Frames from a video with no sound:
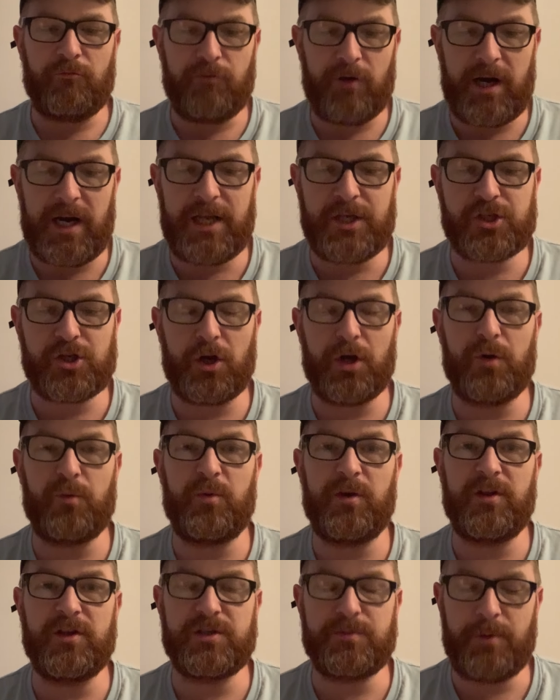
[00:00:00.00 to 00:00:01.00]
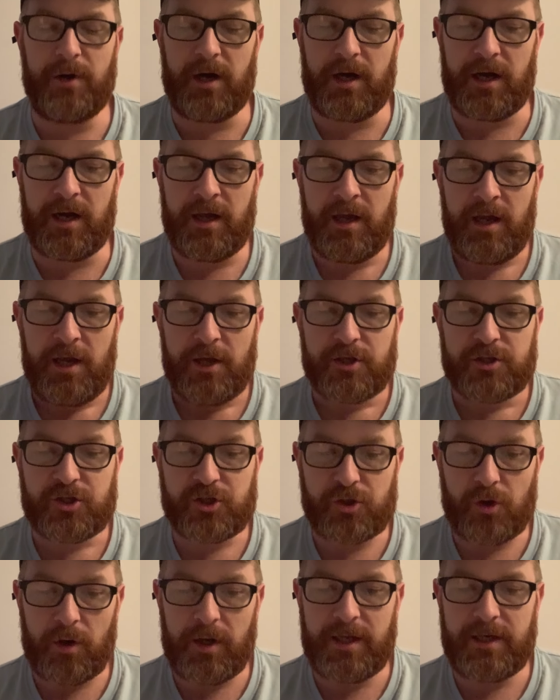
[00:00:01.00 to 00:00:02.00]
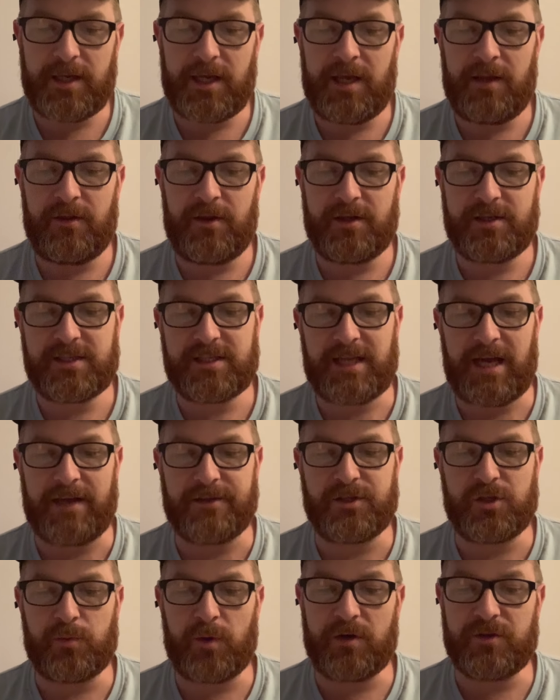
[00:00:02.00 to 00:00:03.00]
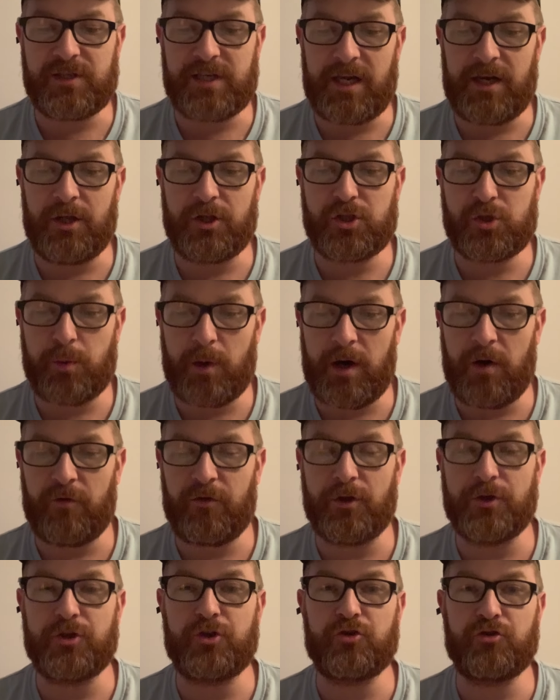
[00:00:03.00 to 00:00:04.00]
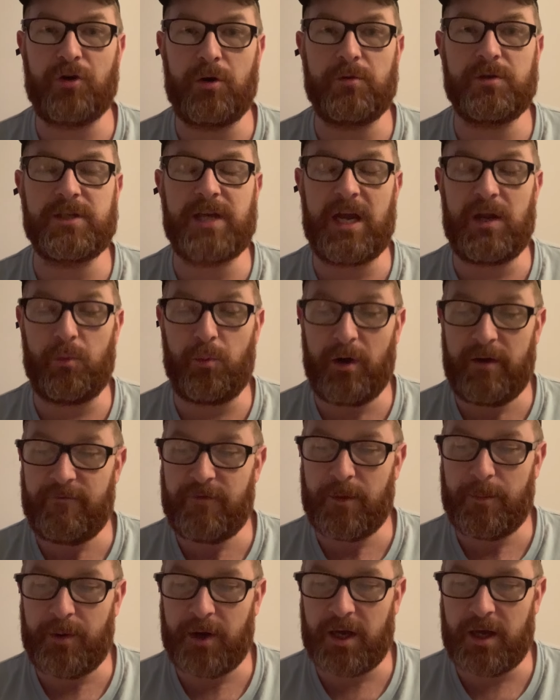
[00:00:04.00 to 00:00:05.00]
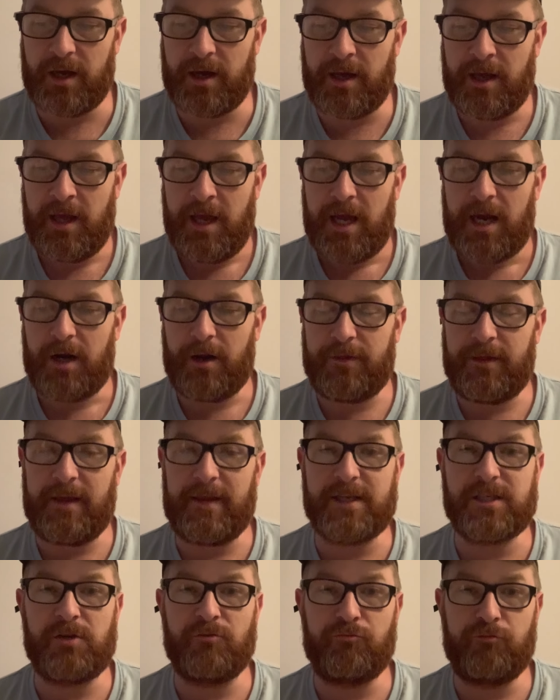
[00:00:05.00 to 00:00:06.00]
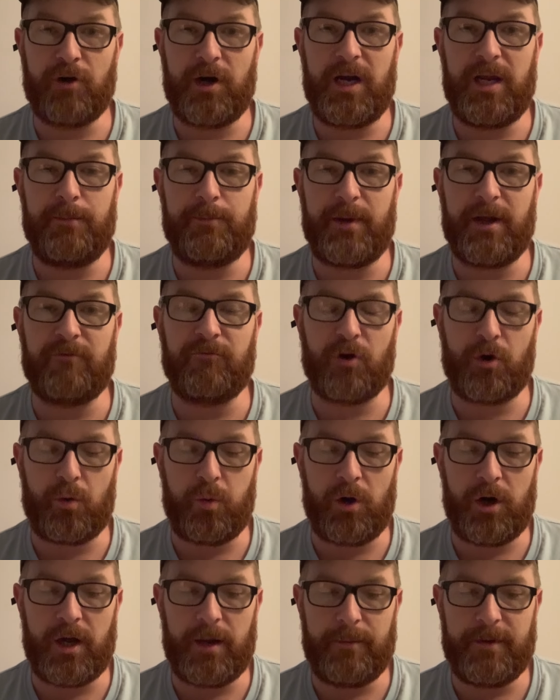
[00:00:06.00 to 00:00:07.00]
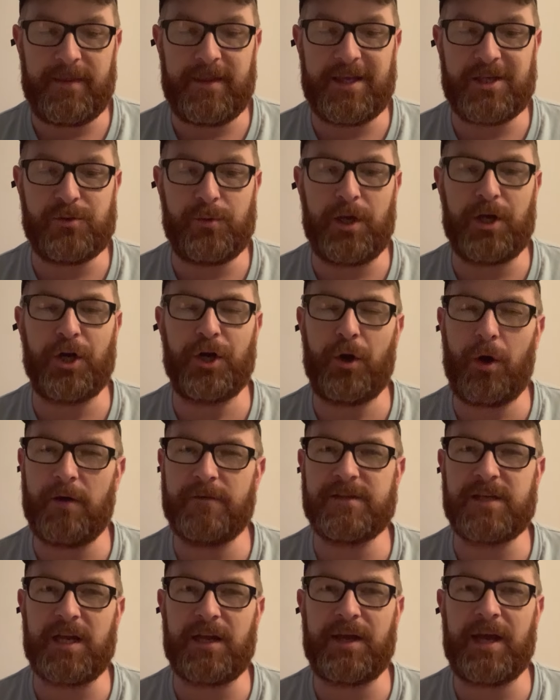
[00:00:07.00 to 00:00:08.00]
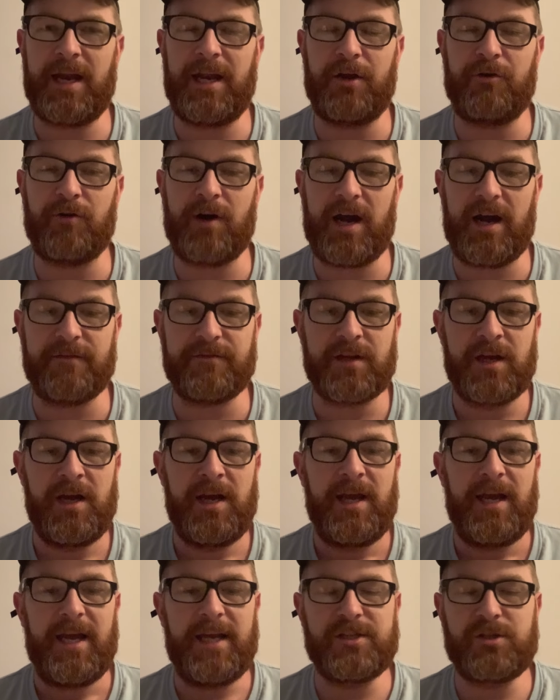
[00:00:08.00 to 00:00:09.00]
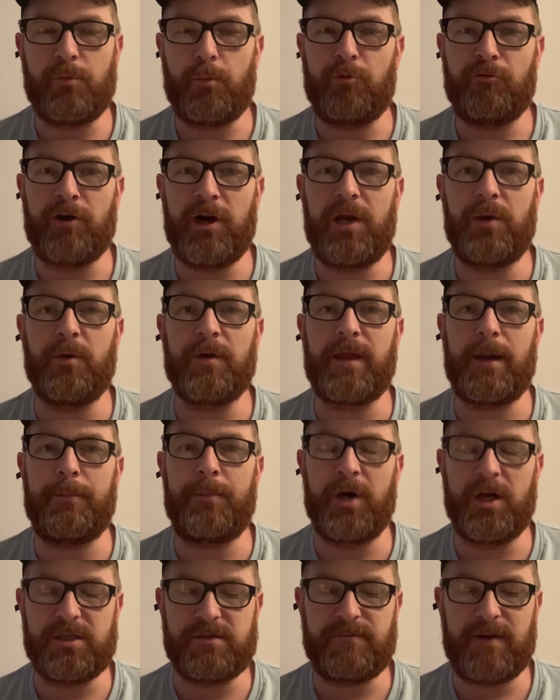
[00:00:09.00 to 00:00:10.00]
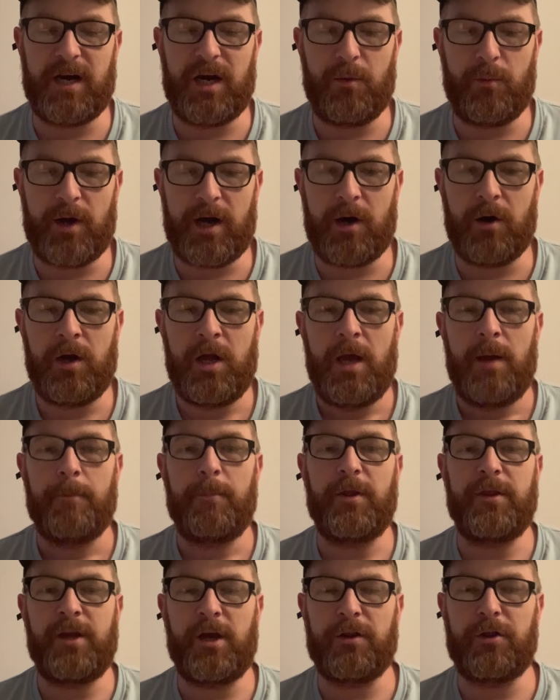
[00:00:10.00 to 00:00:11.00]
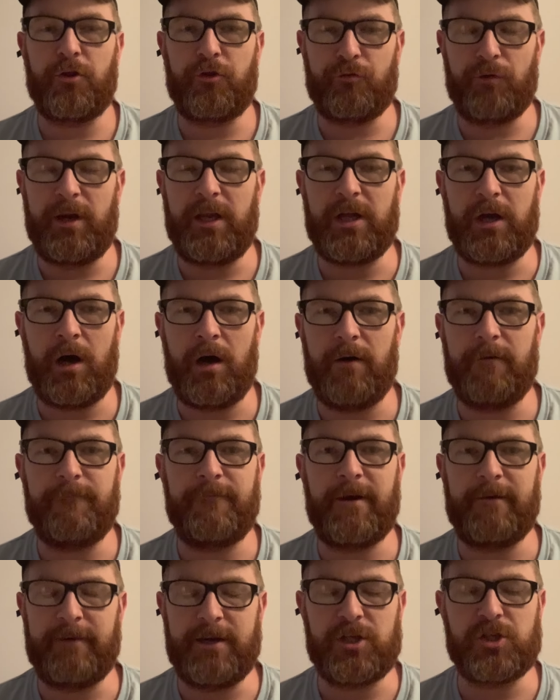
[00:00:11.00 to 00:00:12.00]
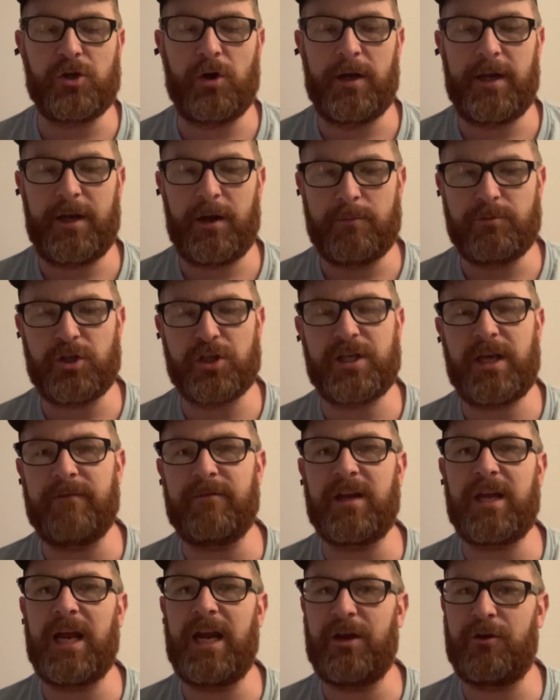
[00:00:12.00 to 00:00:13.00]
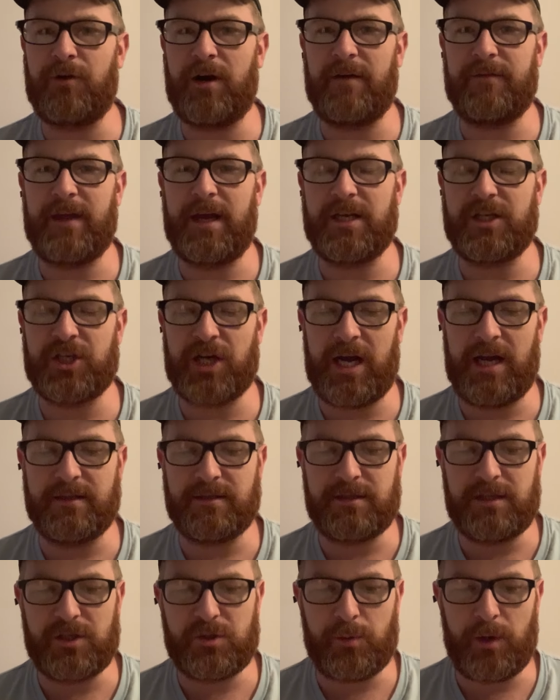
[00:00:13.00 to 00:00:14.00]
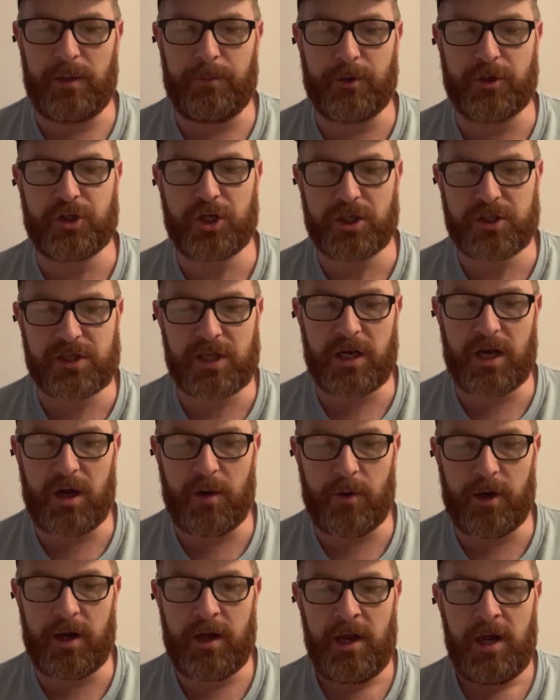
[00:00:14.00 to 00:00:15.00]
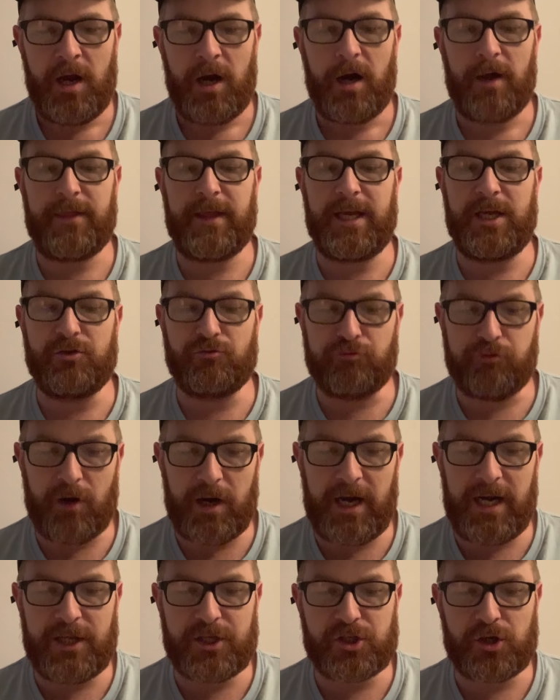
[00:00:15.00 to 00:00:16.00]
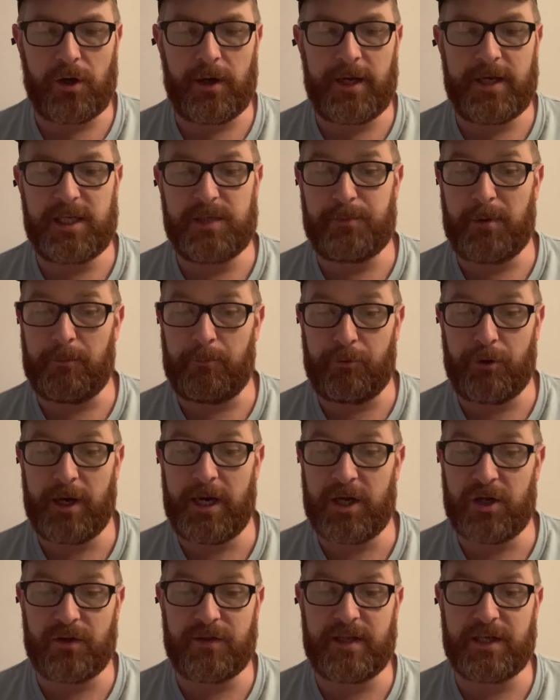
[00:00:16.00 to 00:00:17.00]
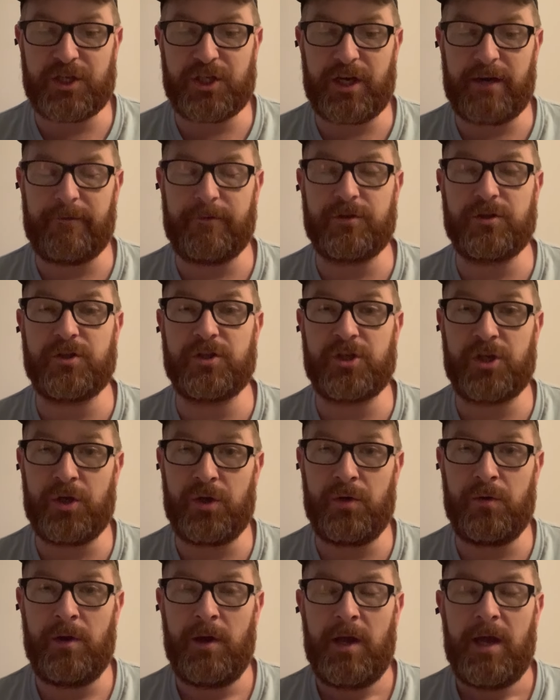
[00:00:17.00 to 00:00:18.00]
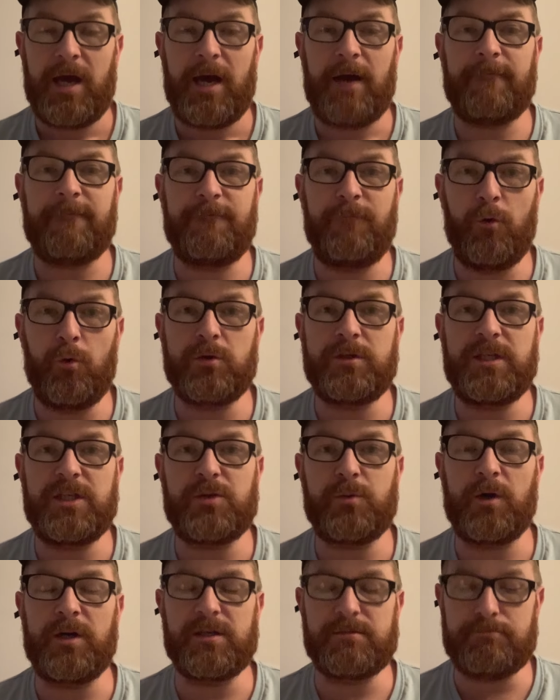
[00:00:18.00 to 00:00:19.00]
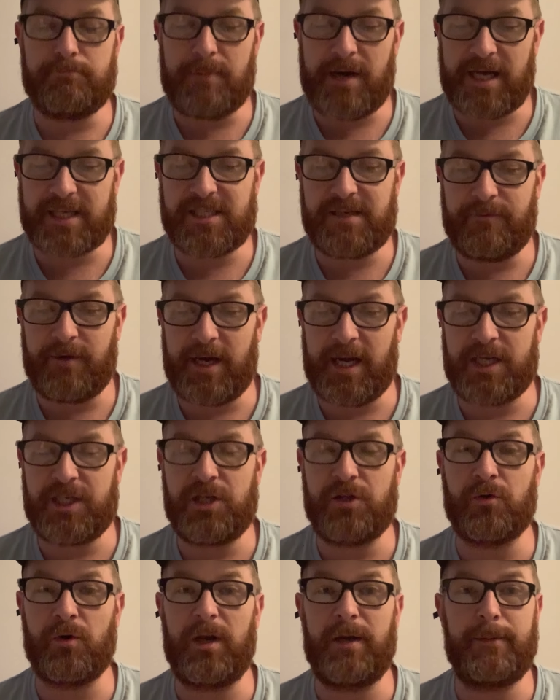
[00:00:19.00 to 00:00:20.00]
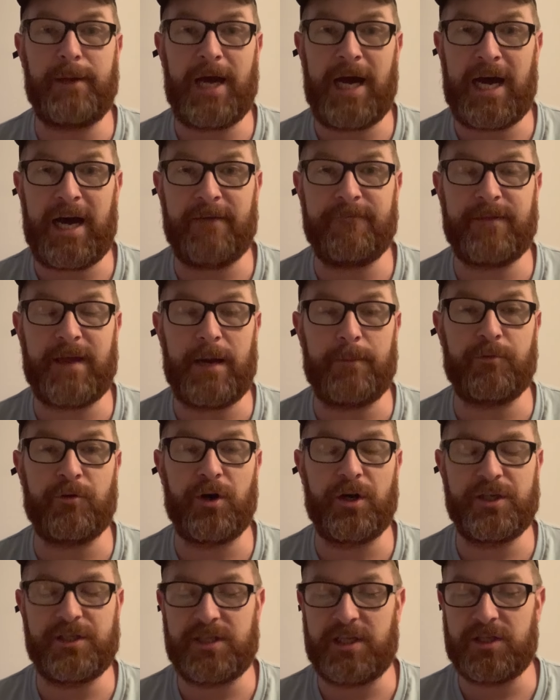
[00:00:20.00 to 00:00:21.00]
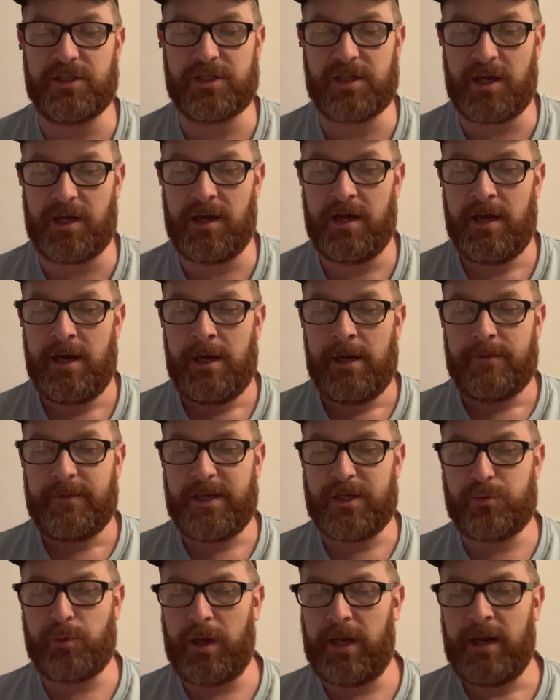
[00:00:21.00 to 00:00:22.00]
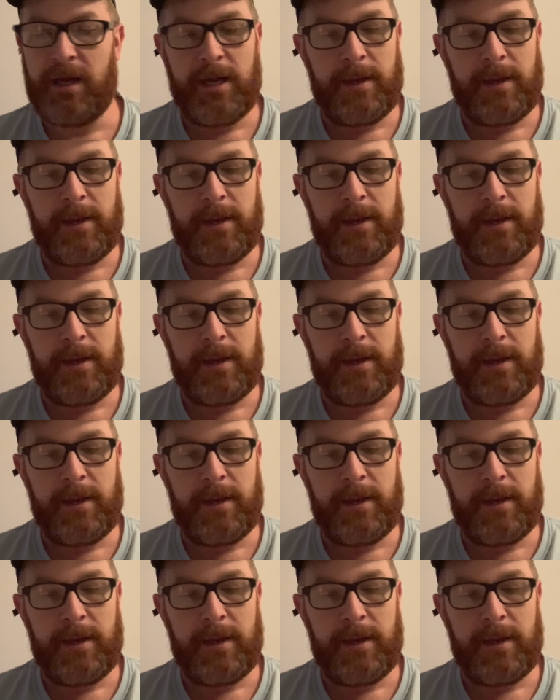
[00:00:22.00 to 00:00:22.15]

Really solid with his putter, solid in the stats as well, sitting at 12th on strokes gained with the putter, and I think that's a really big requirement this week. I know I said Kelly Kraft isn't really one that putts very well, but the other 3 are very solid, and I'm just giving Kelly Kraft that chance this week. But Justin Lower, I think he's really solid. He's been pretty good this year too, and 40 to 1 is massive. I actually thought he'd be half that price this week.